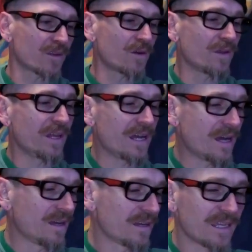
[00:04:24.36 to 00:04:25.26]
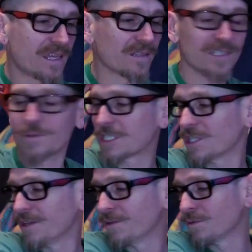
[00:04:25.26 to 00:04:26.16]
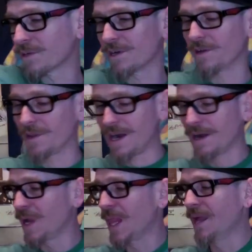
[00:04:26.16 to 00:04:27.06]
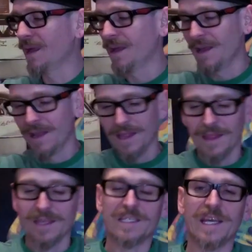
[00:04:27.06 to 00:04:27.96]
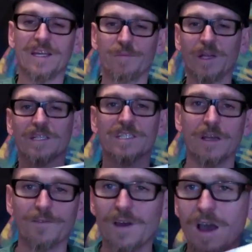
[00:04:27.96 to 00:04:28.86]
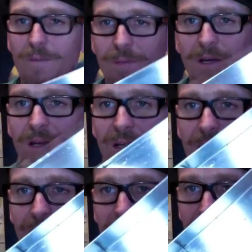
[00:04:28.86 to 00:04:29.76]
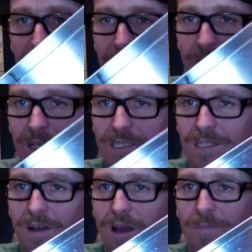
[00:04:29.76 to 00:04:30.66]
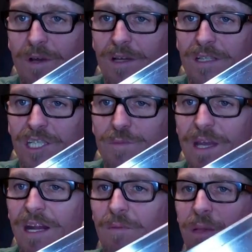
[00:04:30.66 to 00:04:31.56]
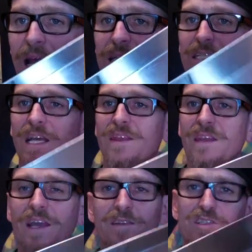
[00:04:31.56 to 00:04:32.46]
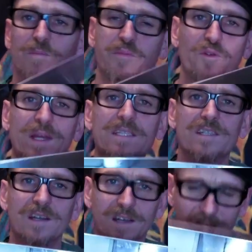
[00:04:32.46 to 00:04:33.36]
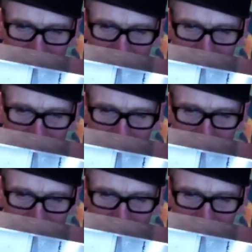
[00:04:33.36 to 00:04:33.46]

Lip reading: and throw the kill switch on the little girl there. You take and you build yourself a hopper. There's the hopper, just made out of plastic. I think I used a printer